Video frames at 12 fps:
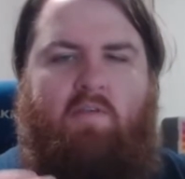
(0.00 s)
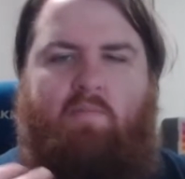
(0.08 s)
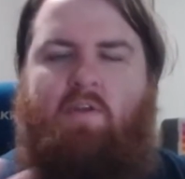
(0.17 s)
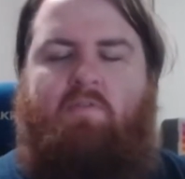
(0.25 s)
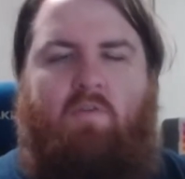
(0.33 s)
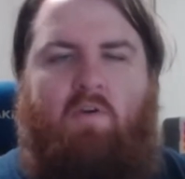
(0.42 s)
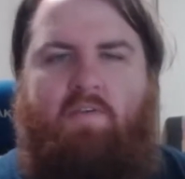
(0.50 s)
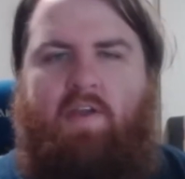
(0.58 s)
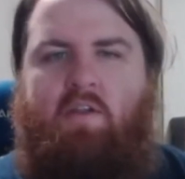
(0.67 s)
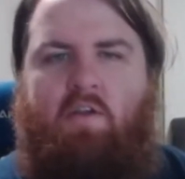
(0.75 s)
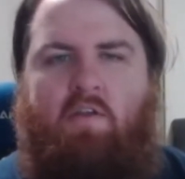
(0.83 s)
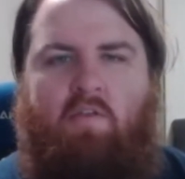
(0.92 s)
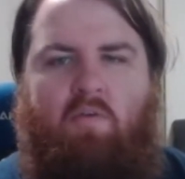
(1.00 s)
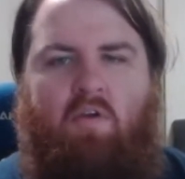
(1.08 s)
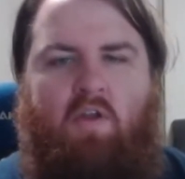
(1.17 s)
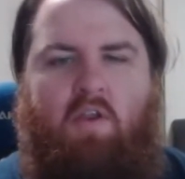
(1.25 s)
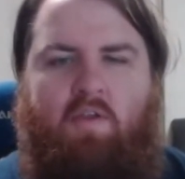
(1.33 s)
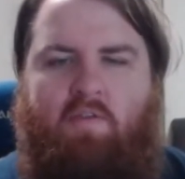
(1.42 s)
much force acting on the
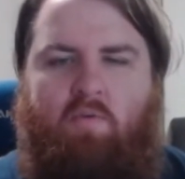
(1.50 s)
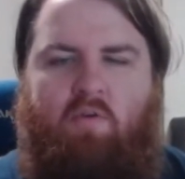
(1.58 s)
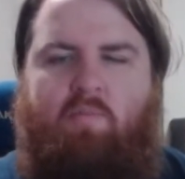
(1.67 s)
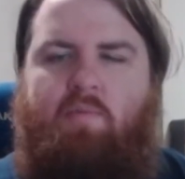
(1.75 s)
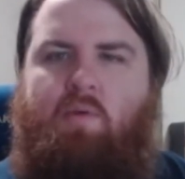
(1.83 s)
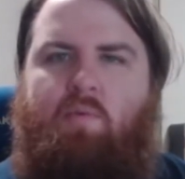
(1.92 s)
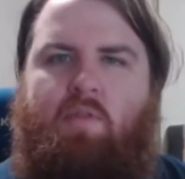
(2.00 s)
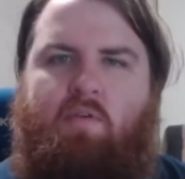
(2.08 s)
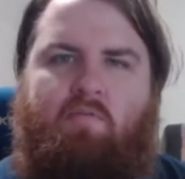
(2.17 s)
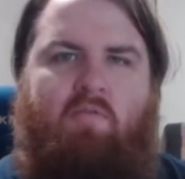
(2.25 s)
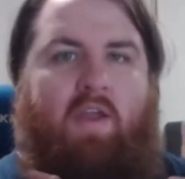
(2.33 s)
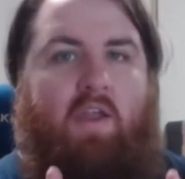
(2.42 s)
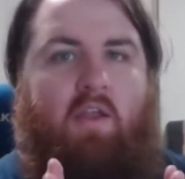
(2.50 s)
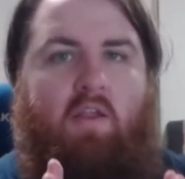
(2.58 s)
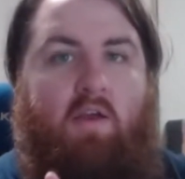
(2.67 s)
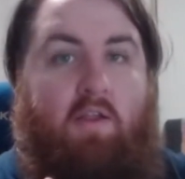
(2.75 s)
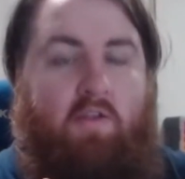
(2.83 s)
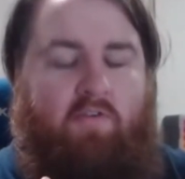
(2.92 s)
rocket as there would be with a regular
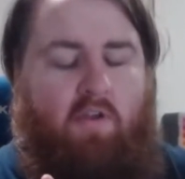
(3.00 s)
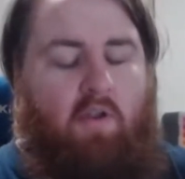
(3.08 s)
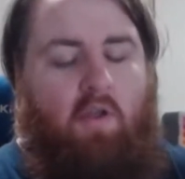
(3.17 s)
collision.